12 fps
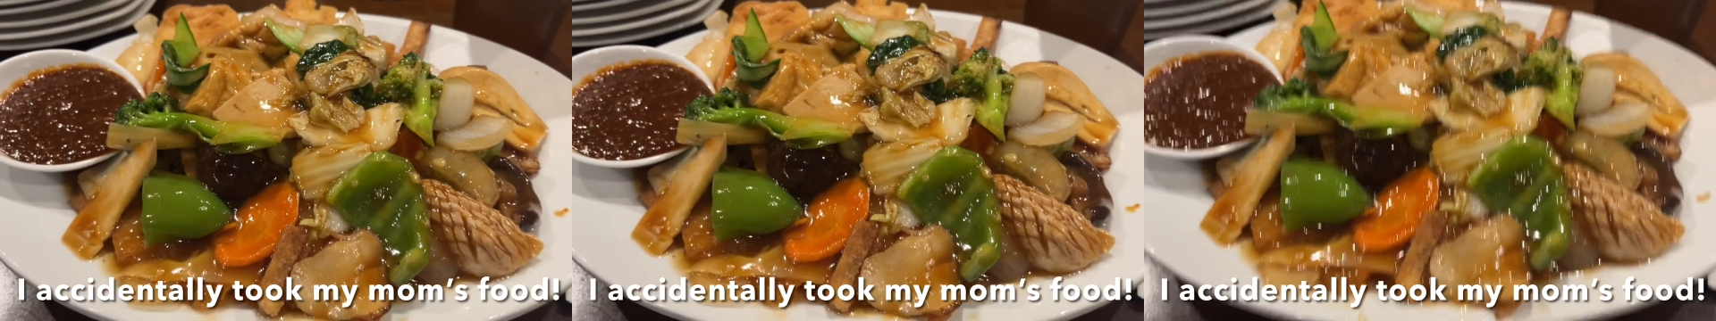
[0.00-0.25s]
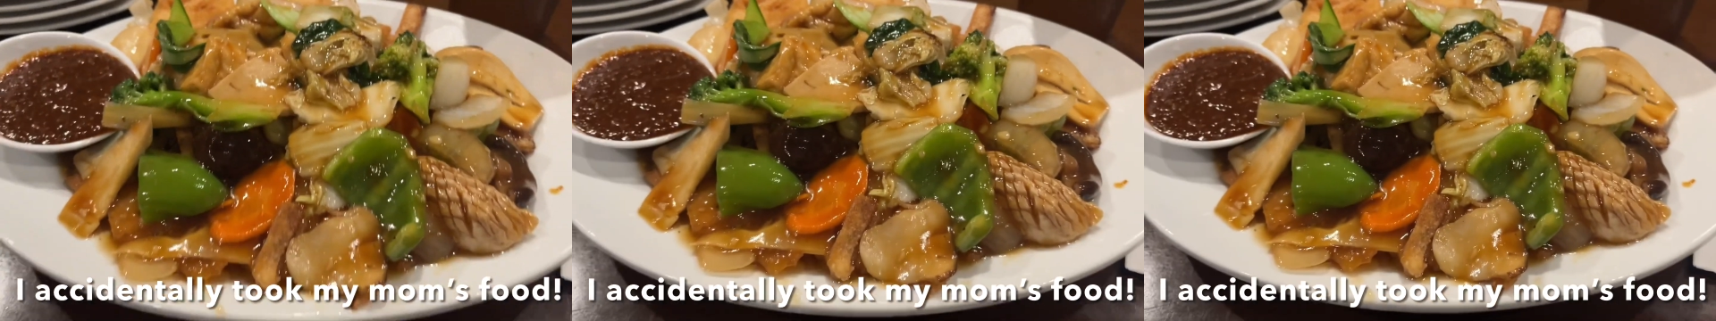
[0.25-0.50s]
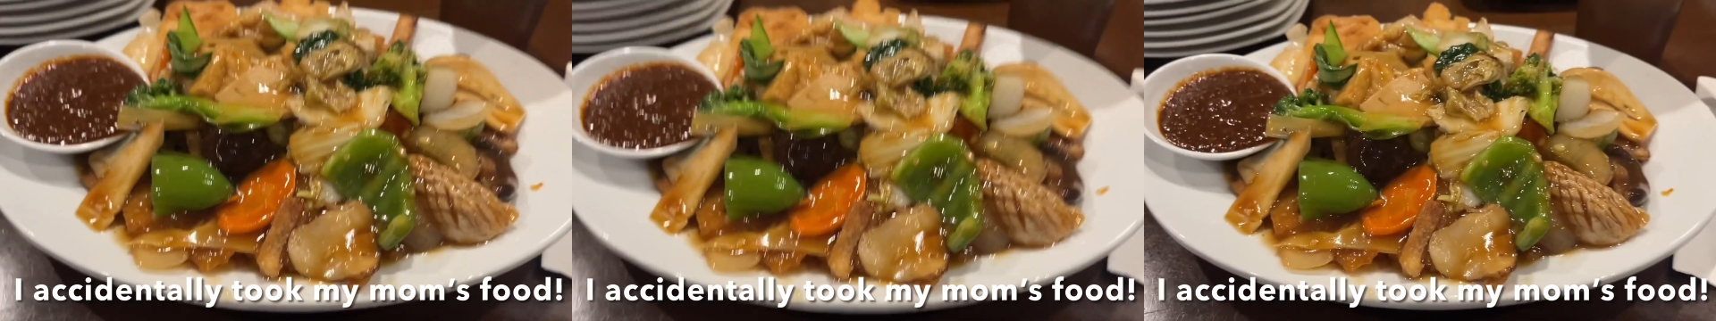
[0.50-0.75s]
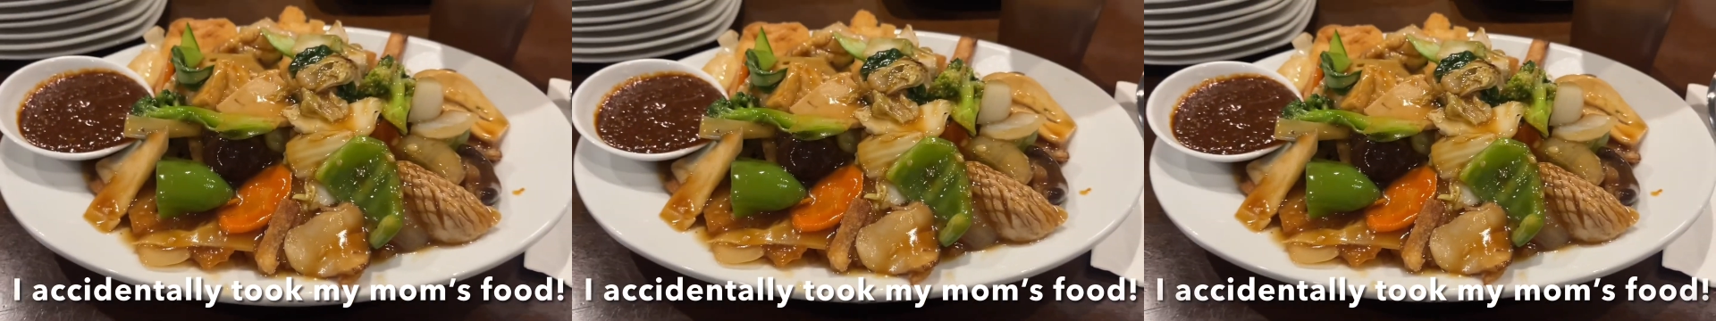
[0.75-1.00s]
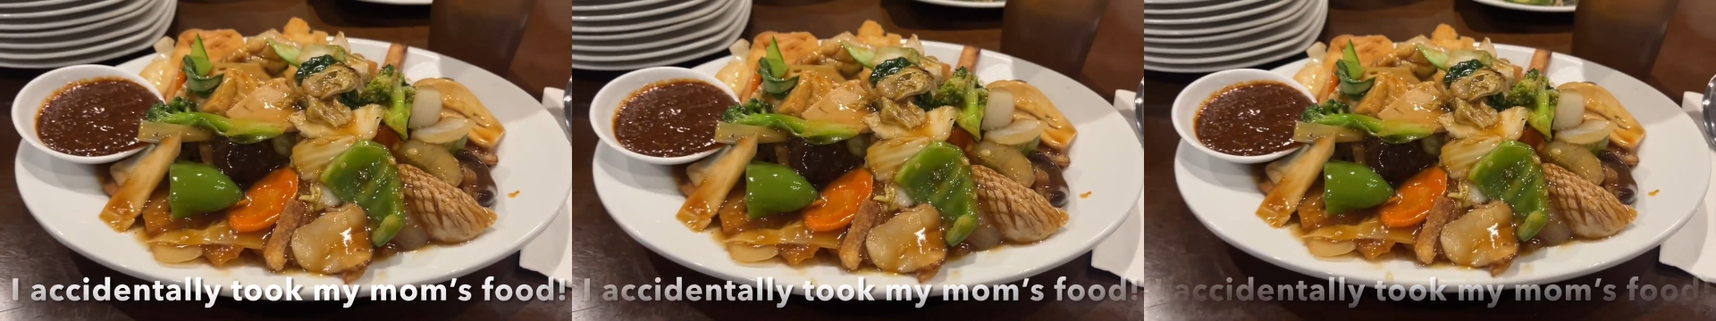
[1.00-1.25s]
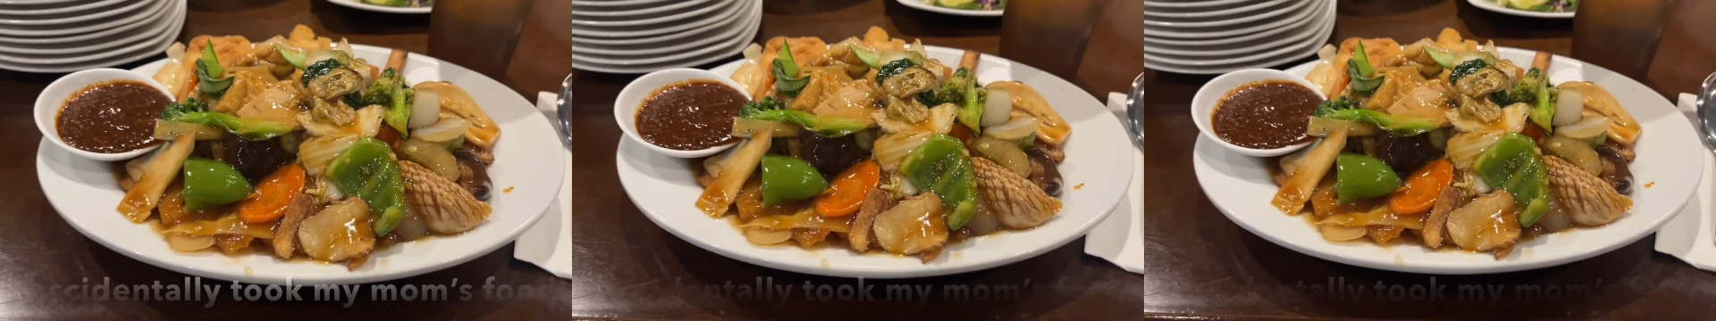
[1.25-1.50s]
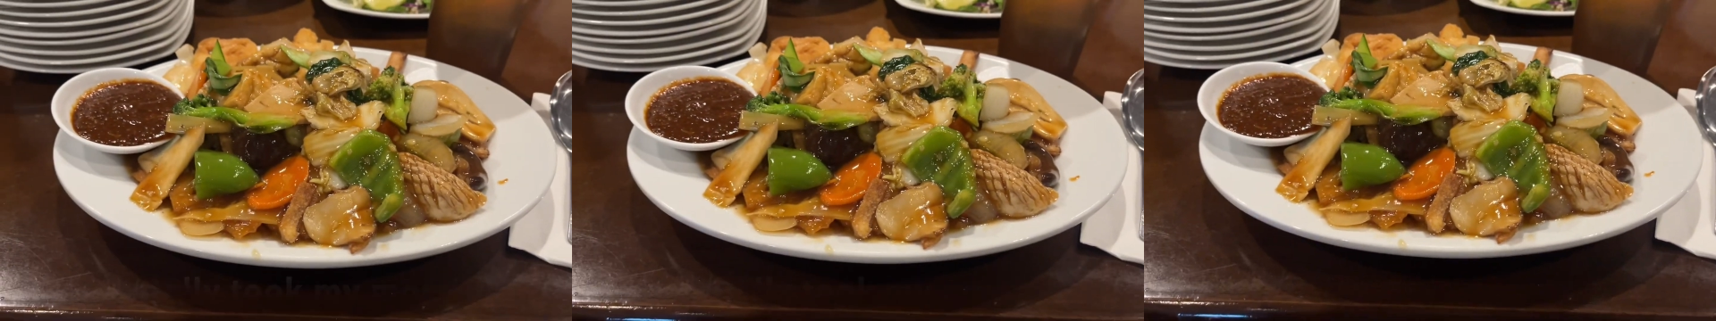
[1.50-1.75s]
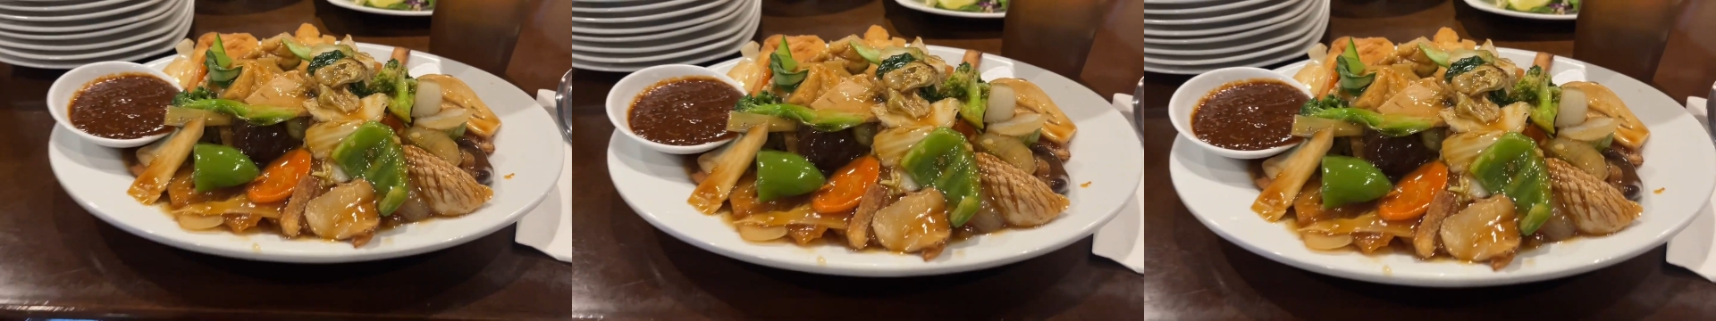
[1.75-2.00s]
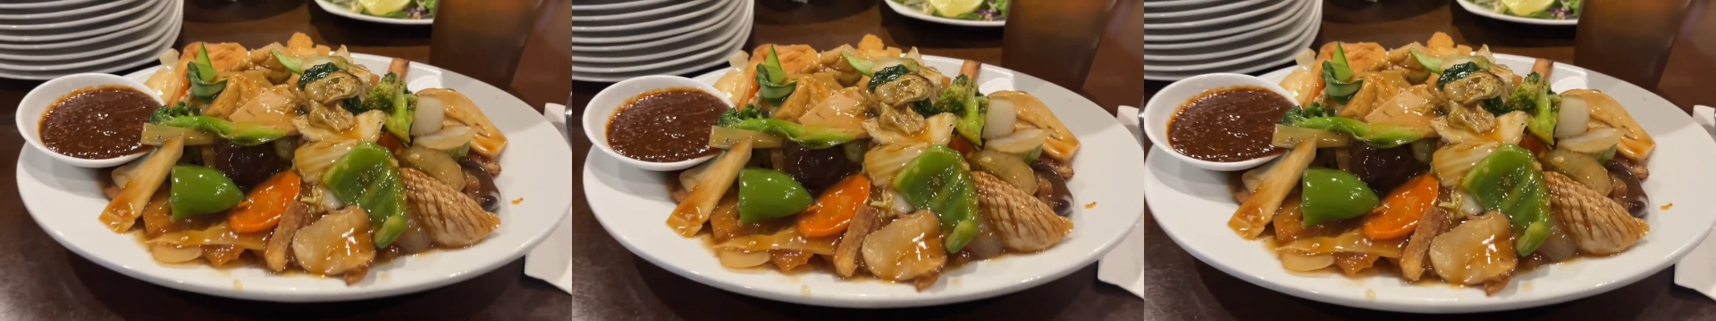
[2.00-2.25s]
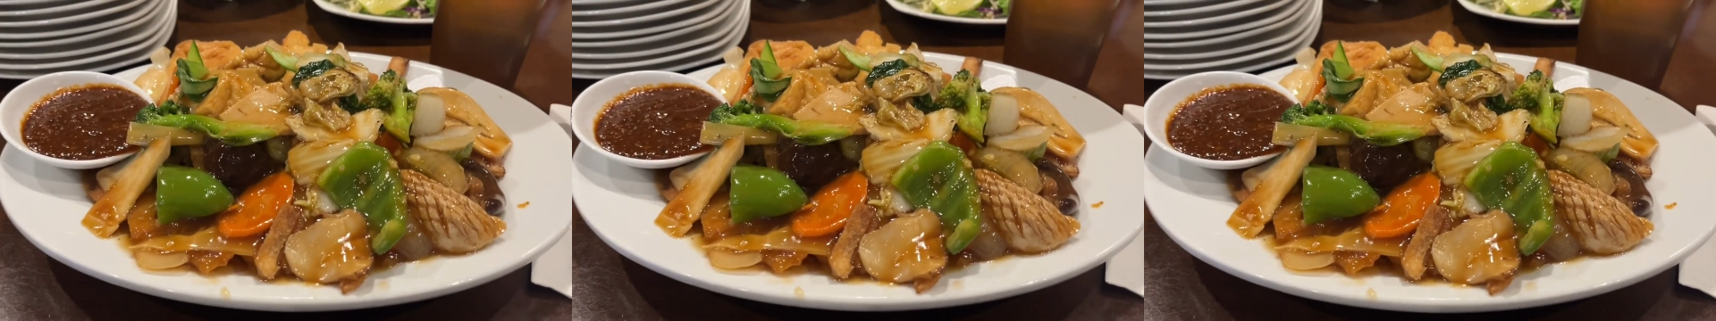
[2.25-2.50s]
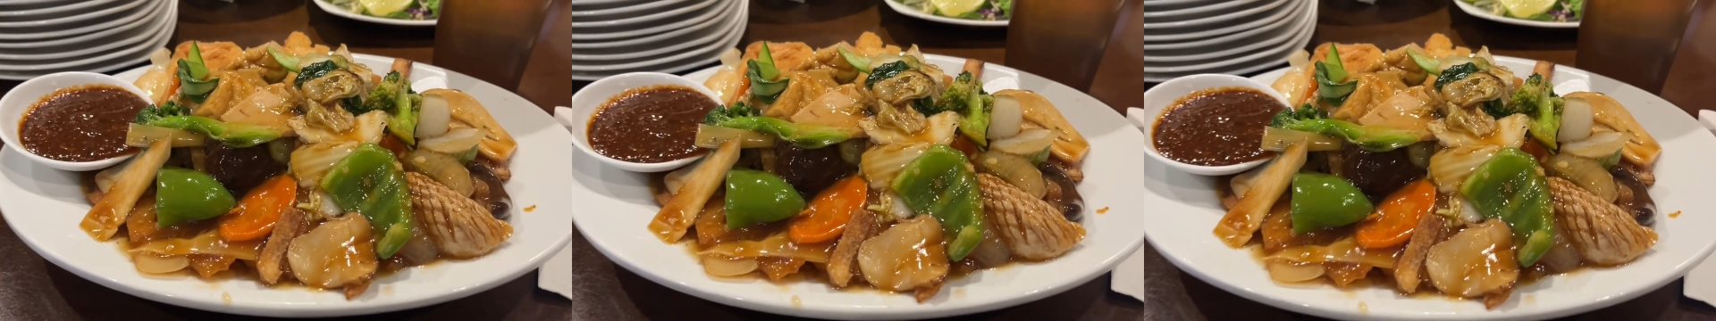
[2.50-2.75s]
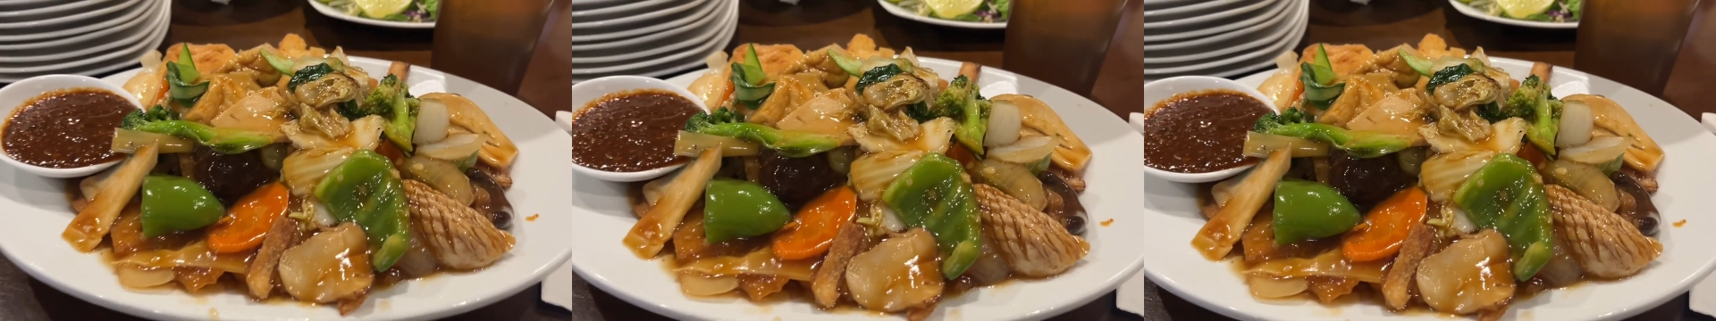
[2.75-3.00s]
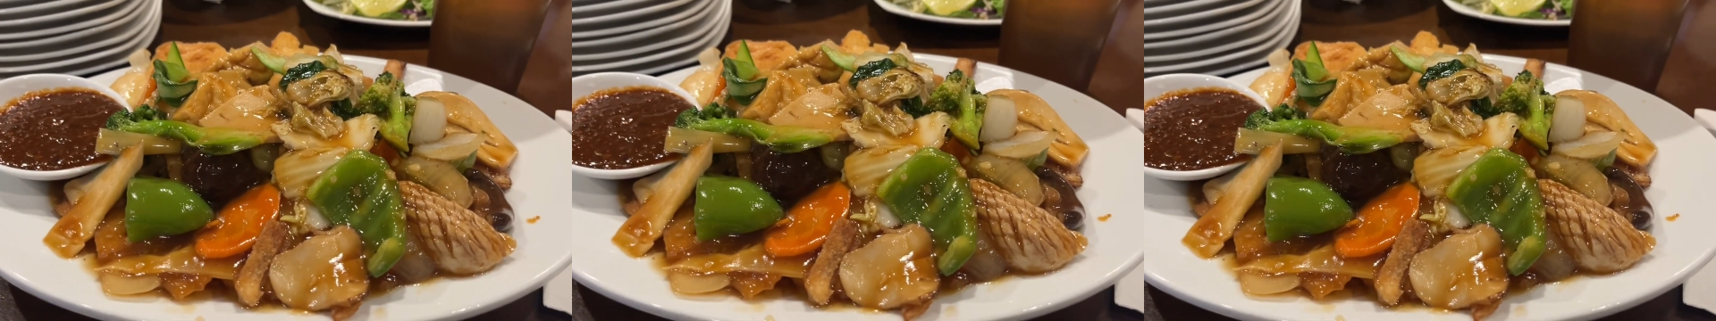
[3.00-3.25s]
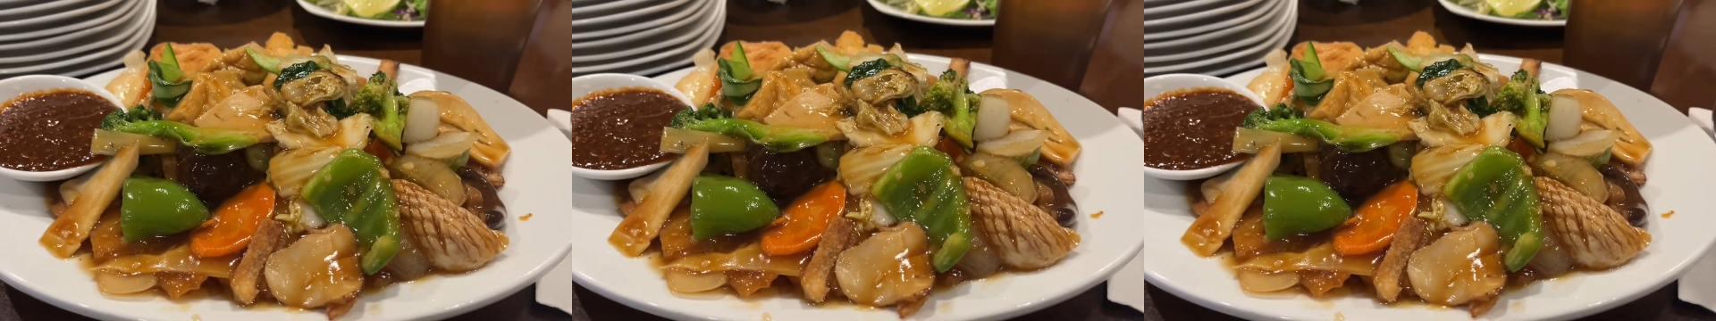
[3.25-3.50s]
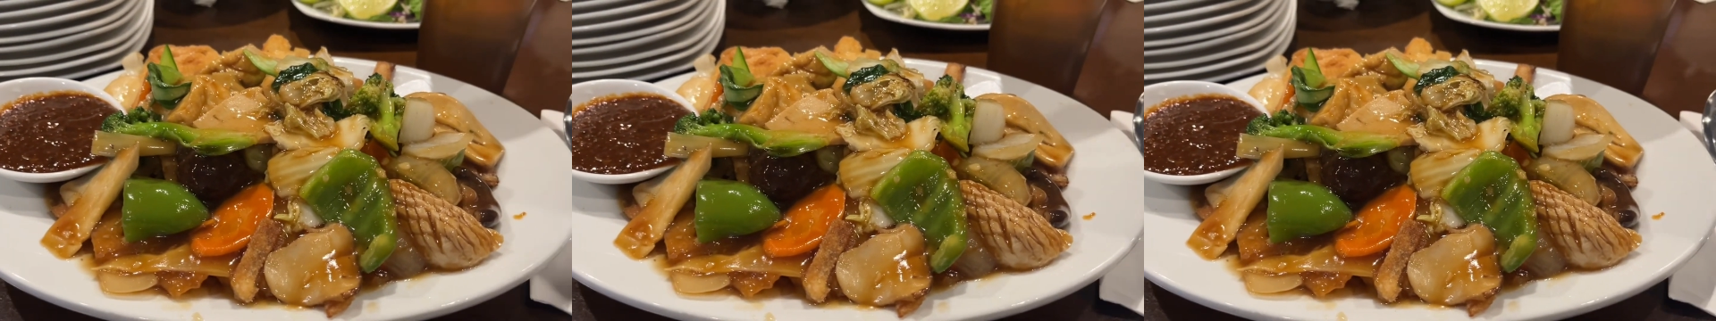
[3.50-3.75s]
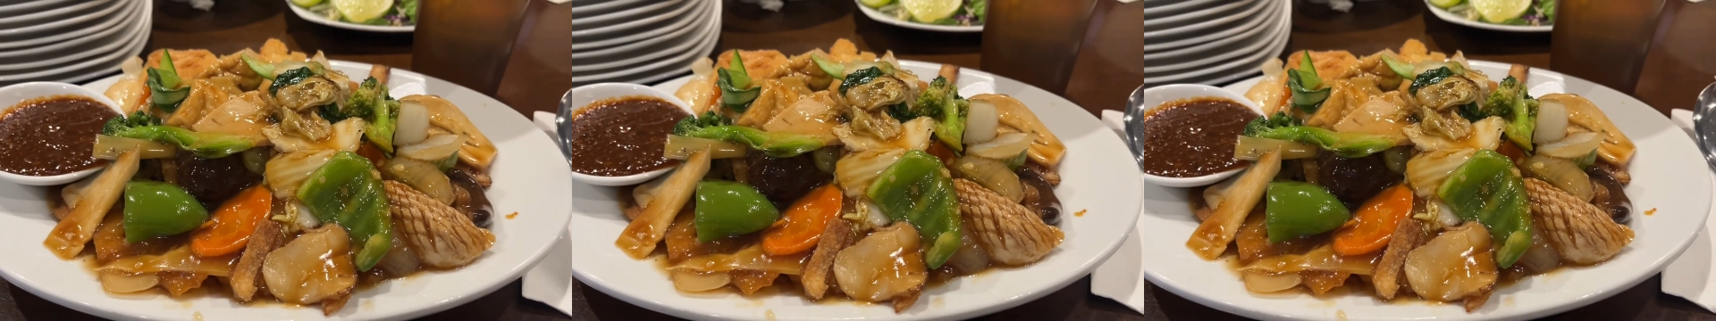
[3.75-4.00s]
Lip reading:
Nobody's mouth can be seen.